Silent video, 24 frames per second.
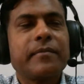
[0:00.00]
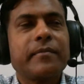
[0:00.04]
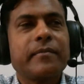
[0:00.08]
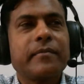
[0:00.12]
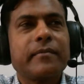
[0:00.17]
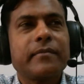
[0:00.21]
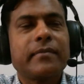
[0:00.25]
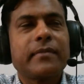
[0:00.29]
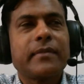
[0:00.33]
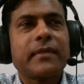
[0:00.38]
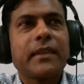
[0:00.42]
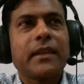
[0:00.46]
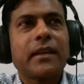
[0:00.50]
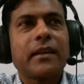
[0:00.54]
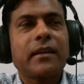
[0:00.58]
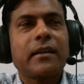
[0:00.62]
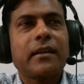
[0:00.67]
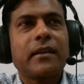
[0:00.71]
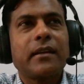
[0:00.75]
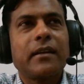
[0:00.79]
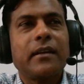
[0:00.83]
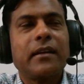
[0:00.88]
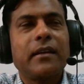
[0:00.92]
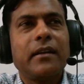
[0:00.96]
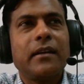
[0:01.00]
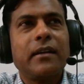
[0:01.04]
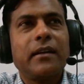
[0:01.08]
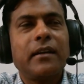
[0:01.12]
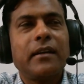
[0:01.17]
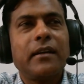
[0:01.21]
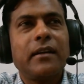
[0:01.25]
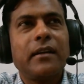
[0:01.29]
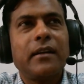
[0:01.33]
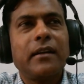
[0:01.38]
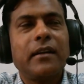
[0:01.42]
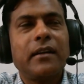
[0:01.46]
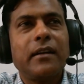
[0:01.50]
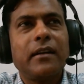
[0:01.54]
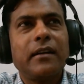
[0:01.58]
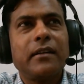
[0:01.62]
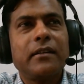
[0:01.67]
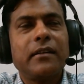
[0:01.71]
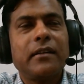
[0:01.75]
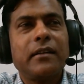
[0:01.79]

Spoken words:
(no one is talking)